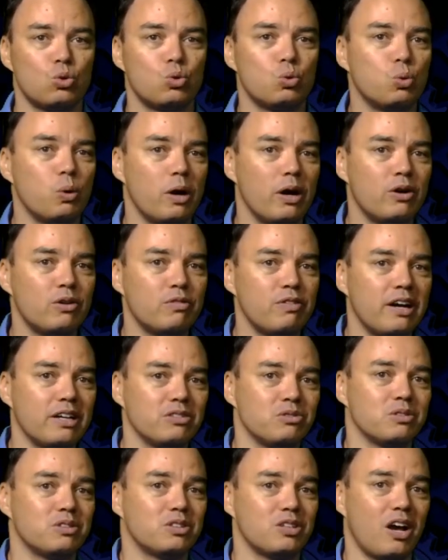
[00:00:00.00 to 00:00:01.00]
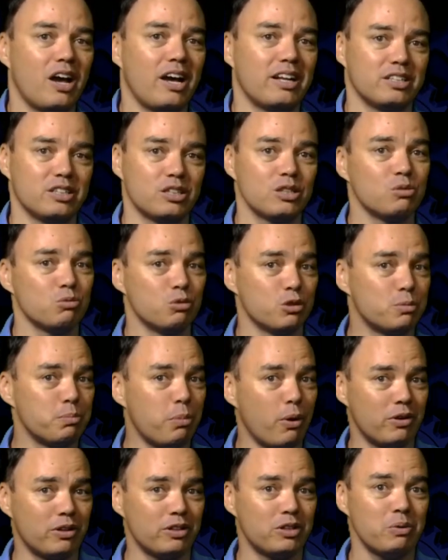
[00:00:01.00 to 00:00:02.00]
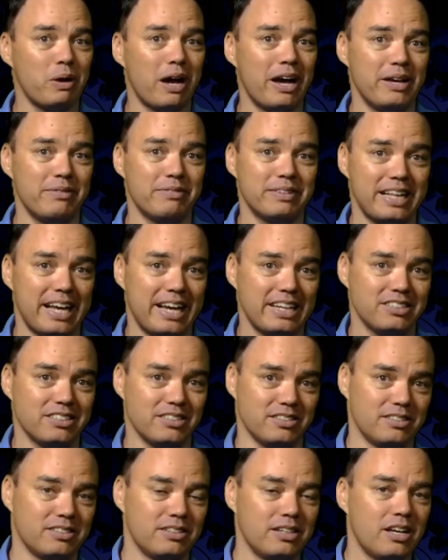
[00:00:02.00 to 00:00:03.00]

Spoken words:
1,200 scientists responded to our invitation,